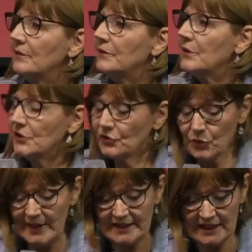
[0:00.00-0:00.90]
verse
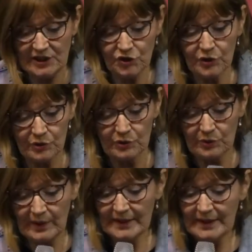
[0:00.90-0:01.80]

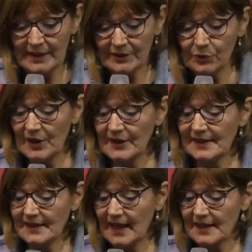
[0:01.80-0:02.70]
22, the word
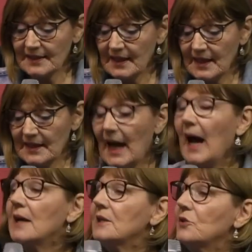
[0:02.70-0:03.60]
says,
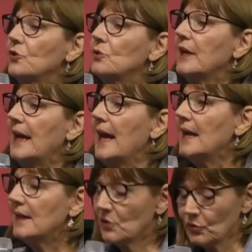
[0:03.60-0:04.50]
Cast your
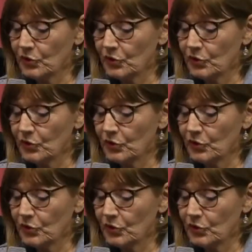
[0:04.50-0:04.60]
cares or